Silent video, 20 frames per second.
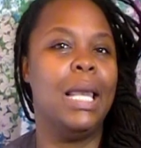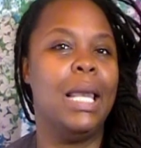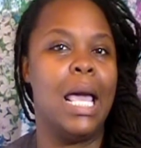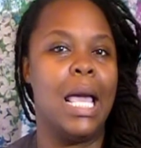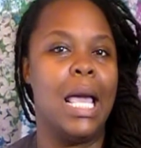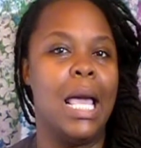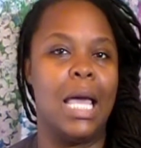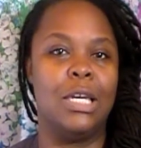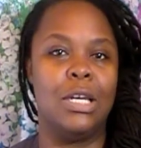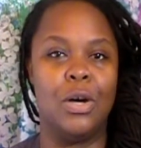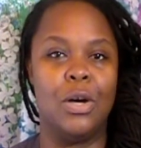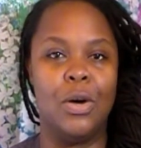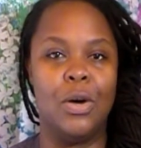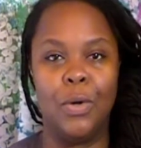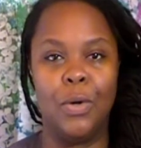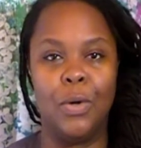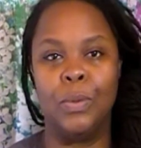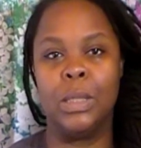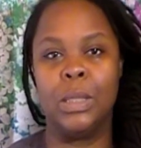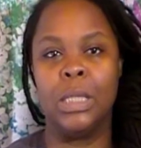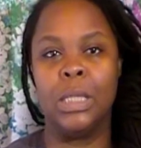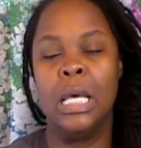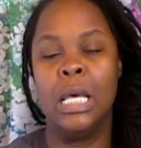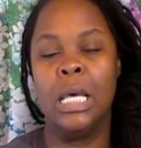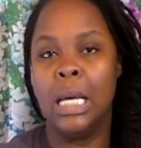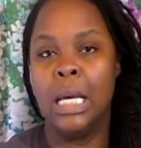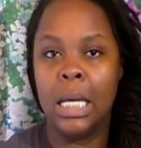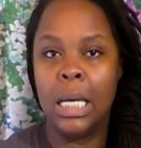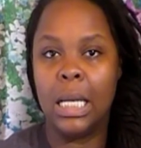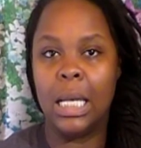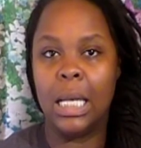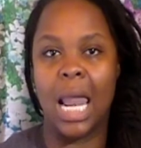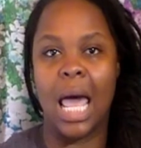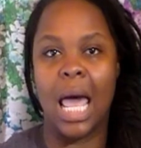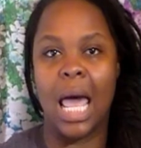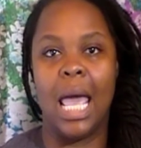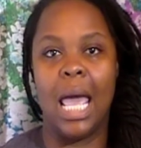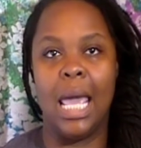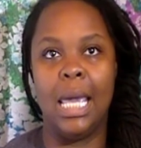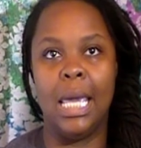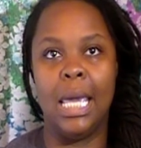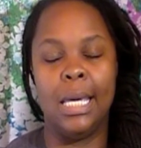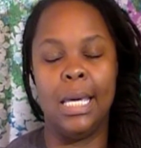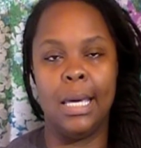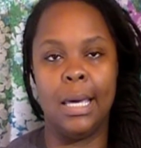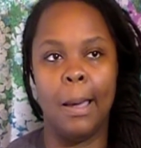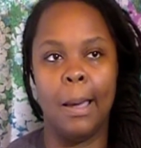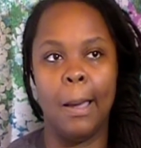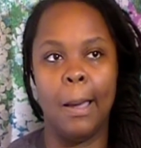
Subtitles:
Like I don't like,